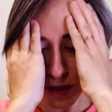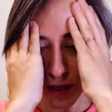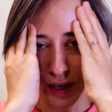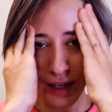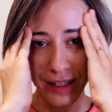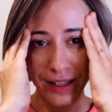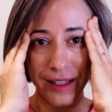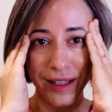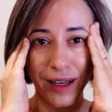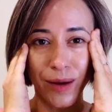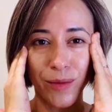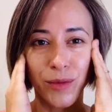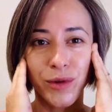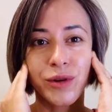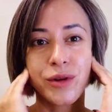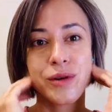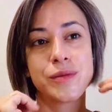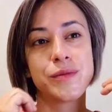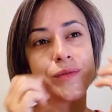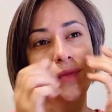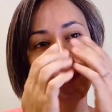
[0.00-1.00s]
like
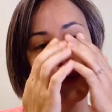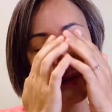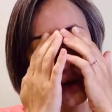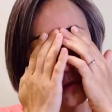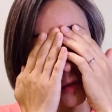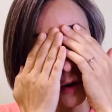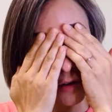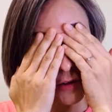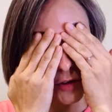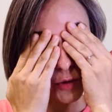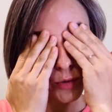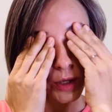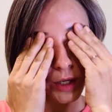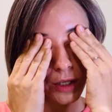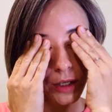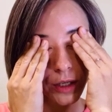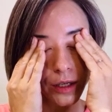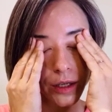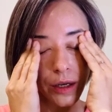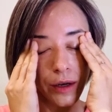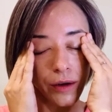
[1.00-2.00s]
summer, above
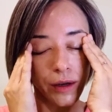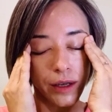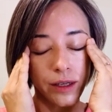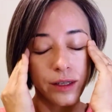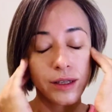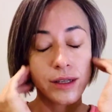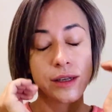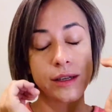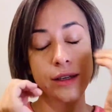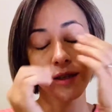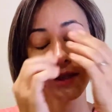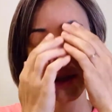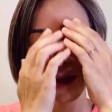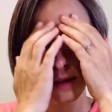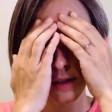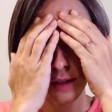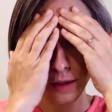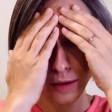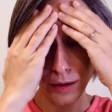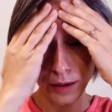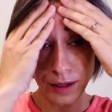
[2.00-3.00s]
20 degrees
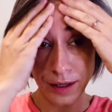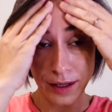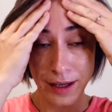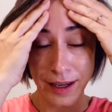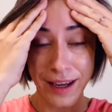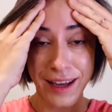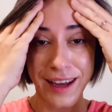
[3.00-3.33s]
Celsius,